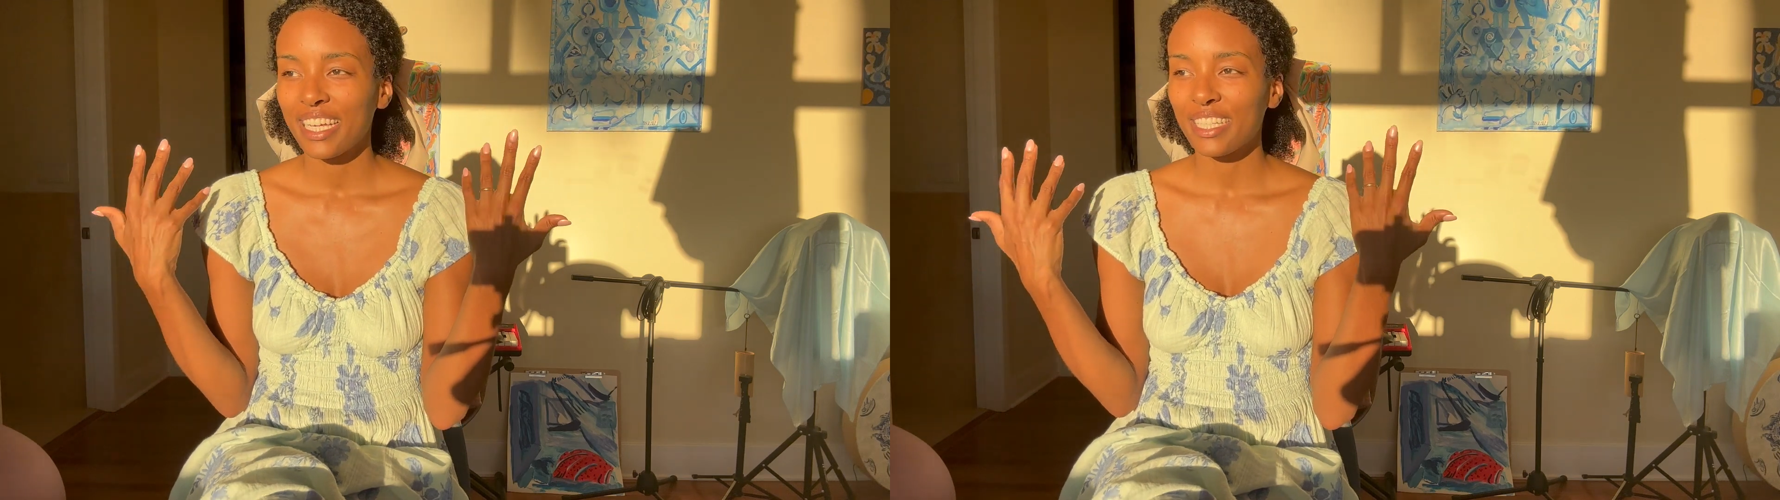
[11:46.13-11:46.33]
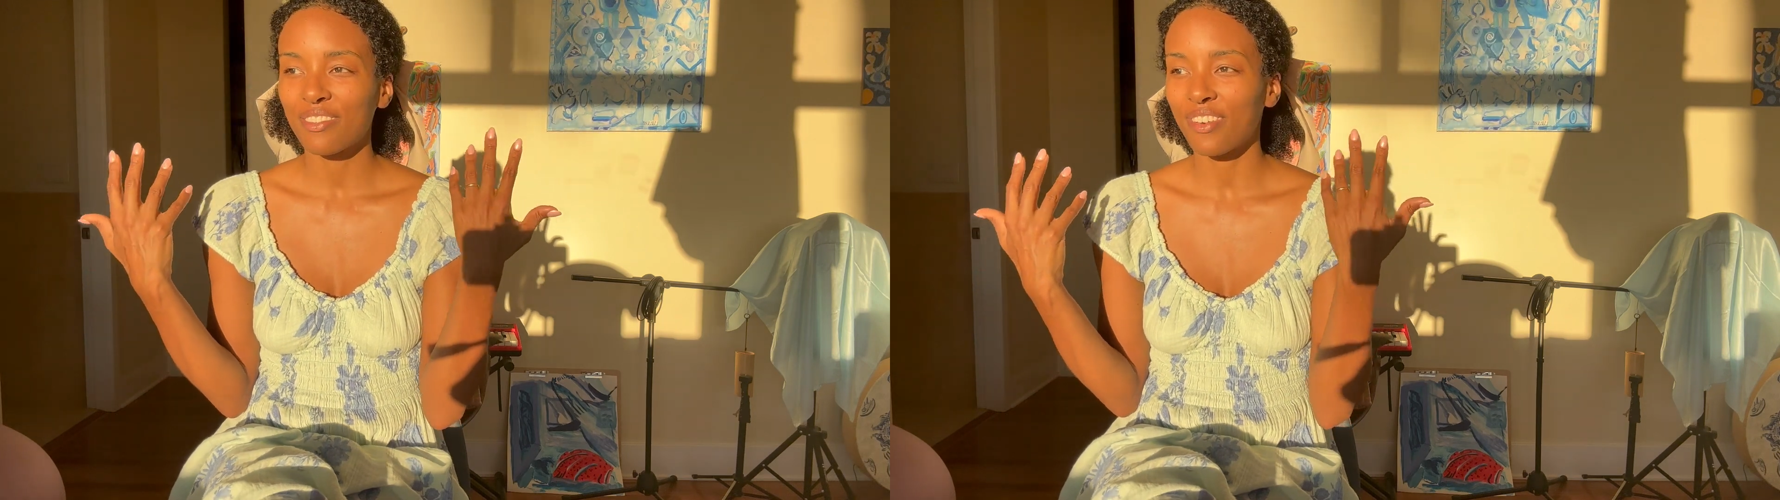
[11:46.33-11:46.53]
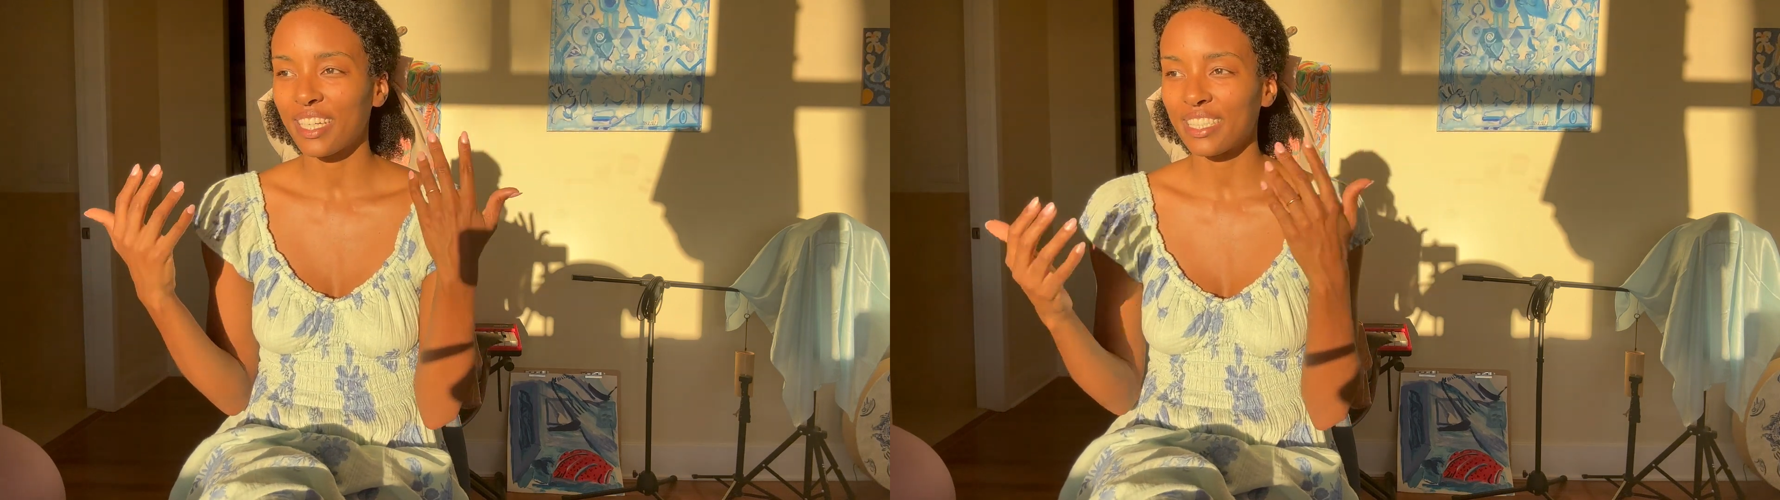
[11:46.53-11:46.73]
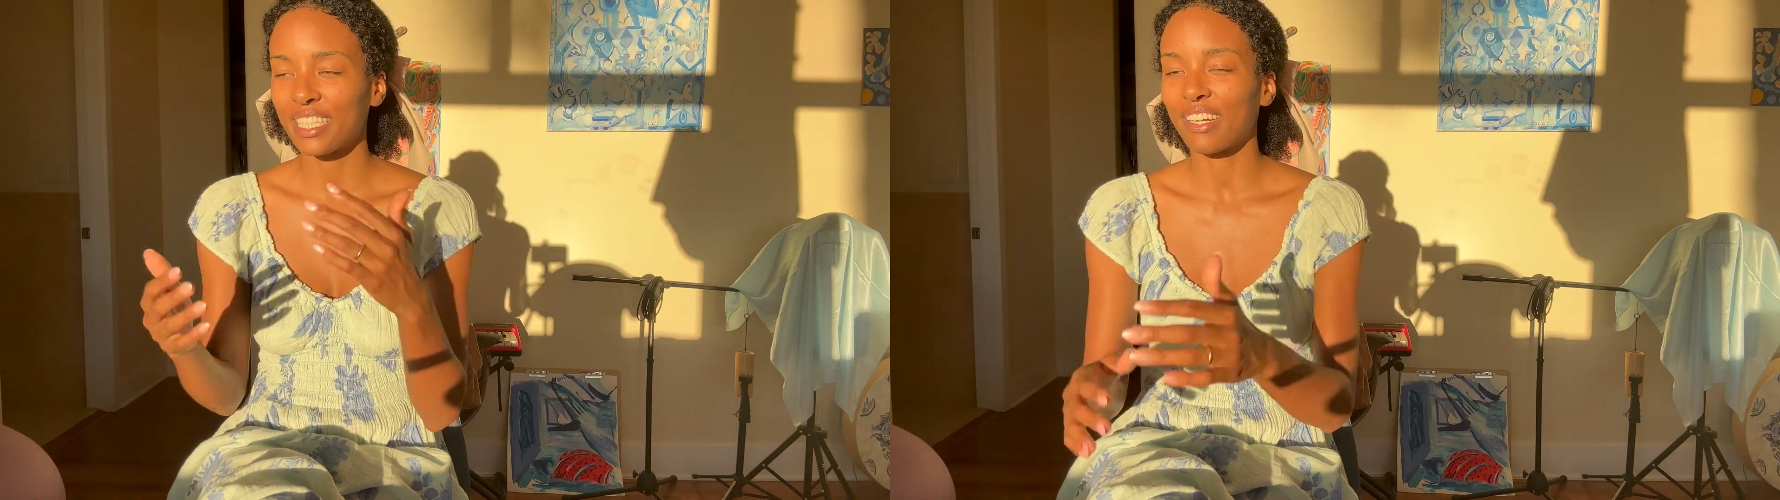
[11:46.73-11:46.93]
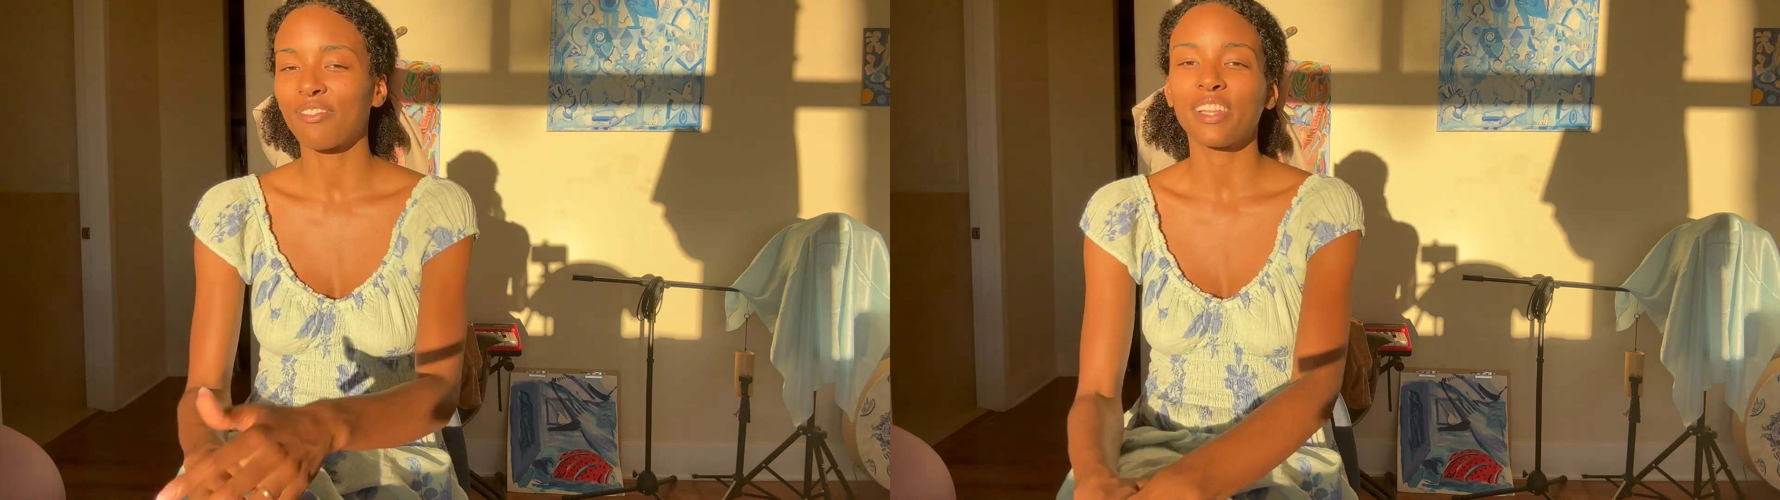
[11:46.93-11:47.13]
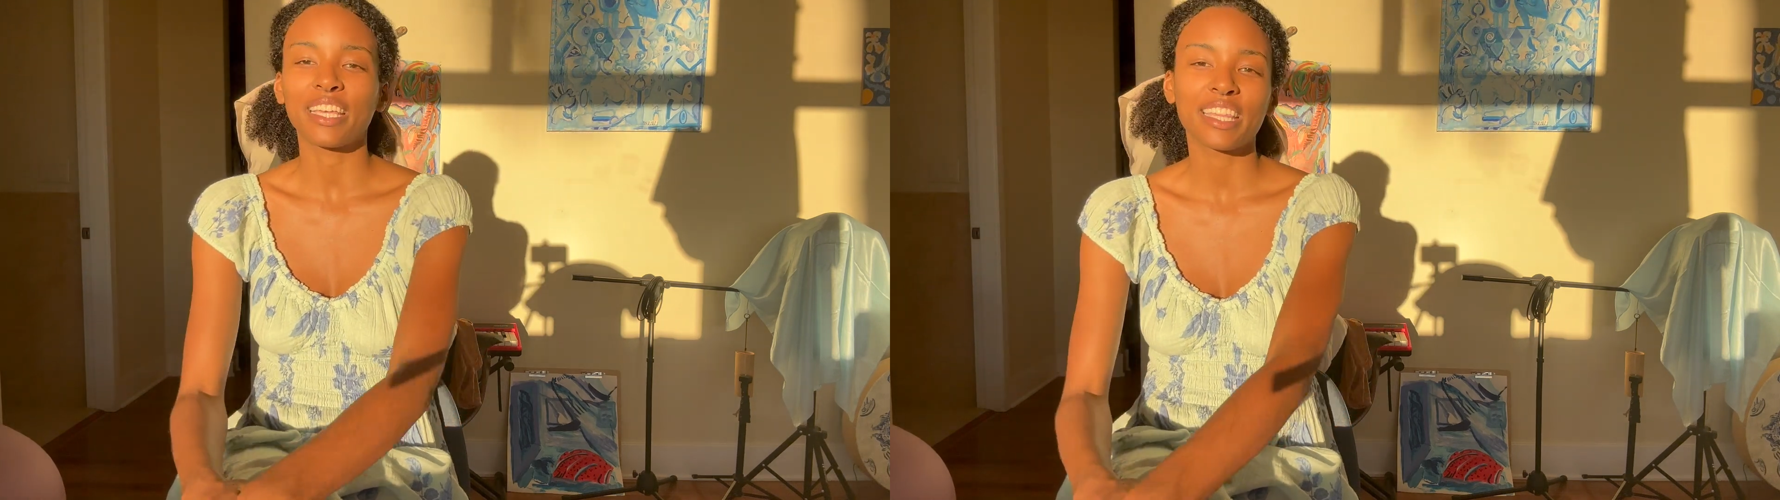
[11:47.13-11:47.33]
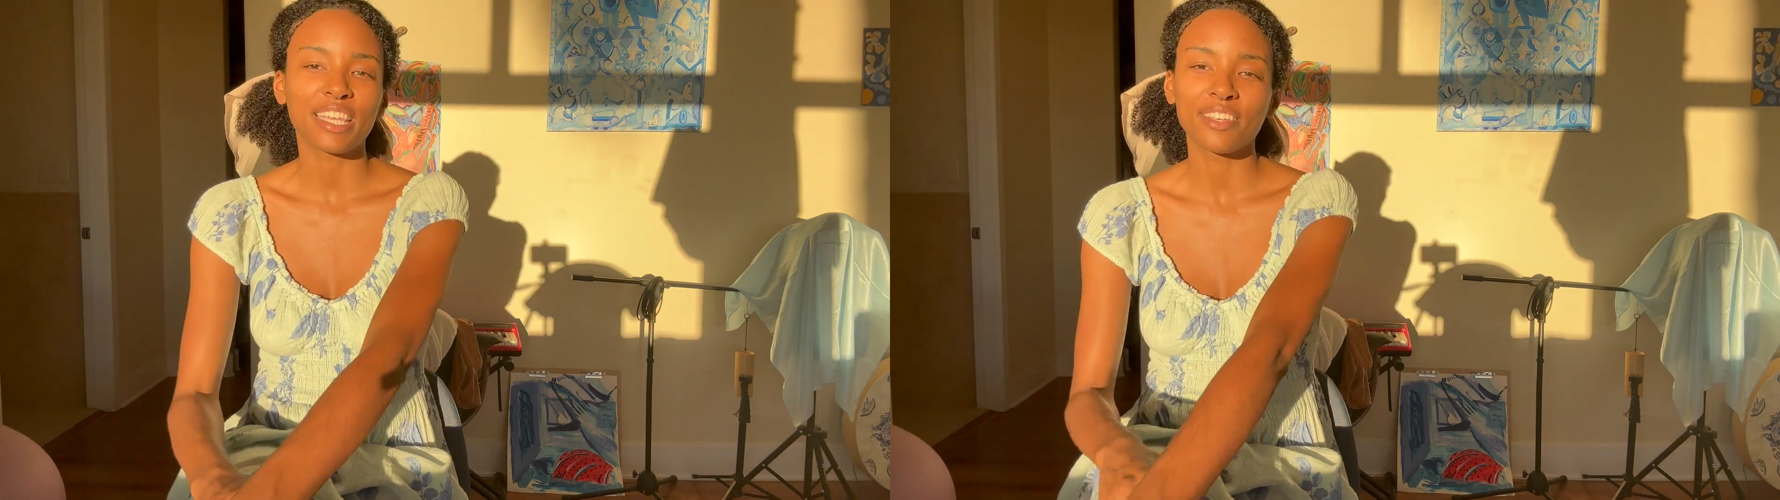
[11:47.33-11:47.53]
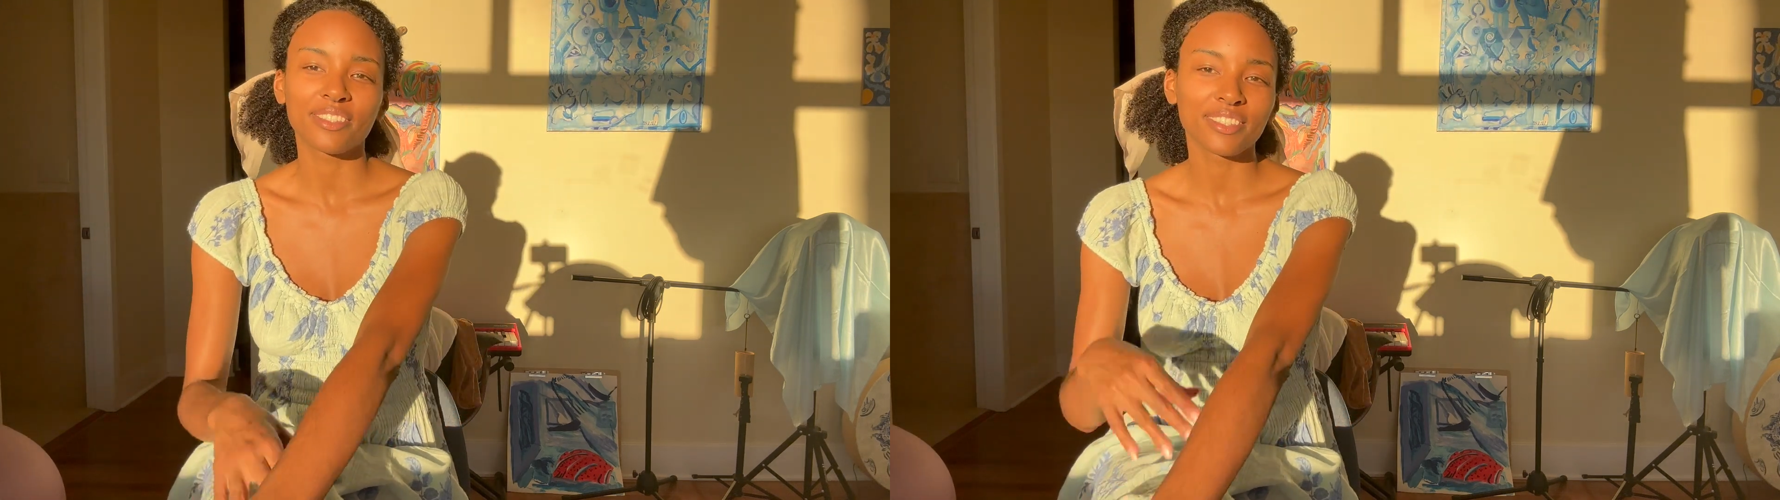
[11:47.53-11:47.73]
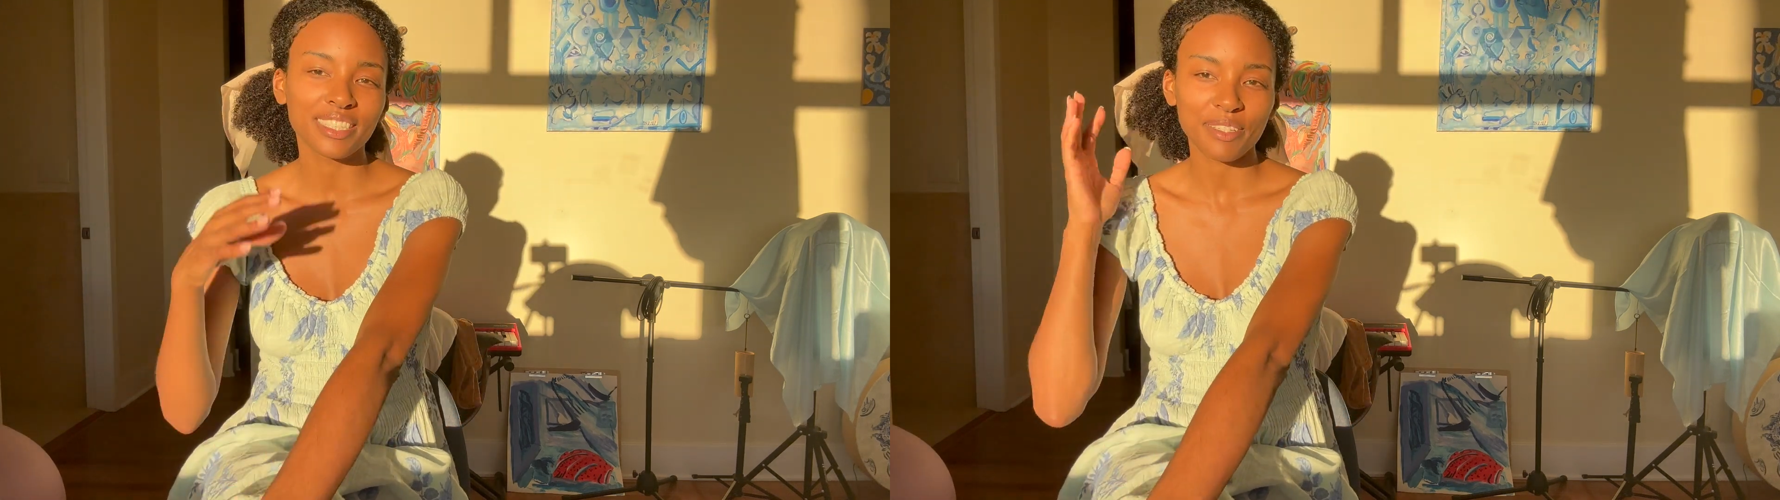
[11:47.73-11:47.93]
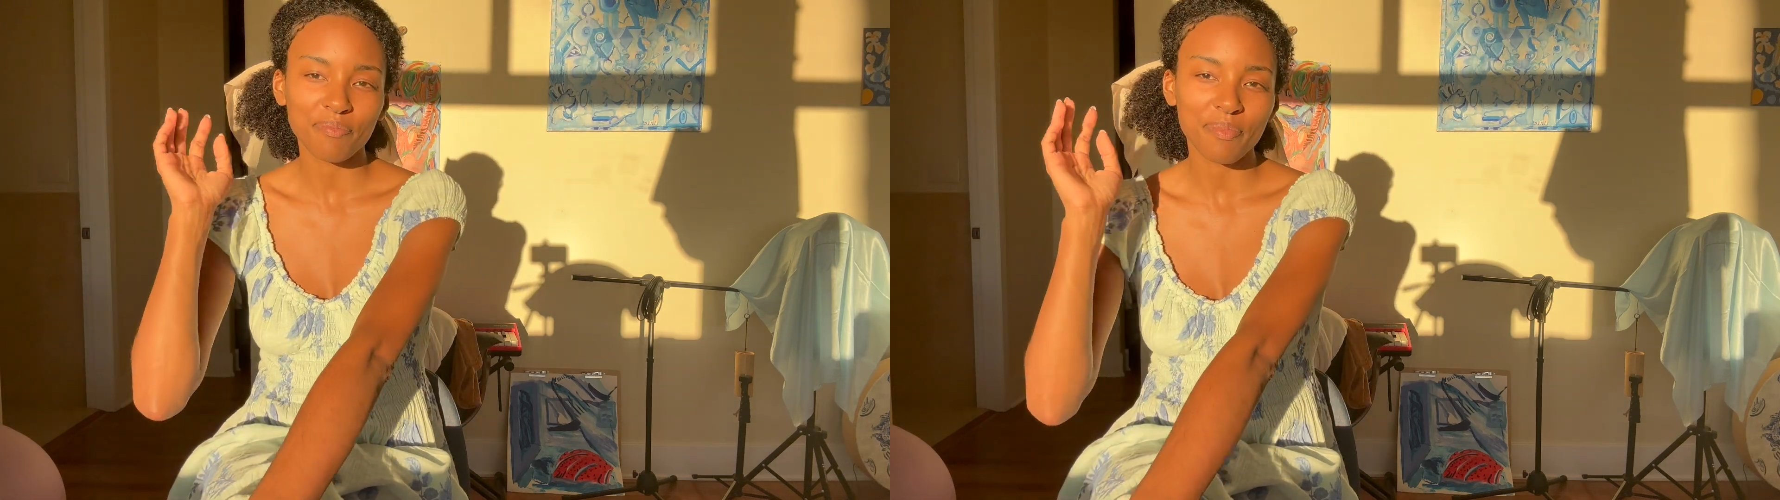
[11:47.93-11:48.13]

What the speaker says: device that I've likely used in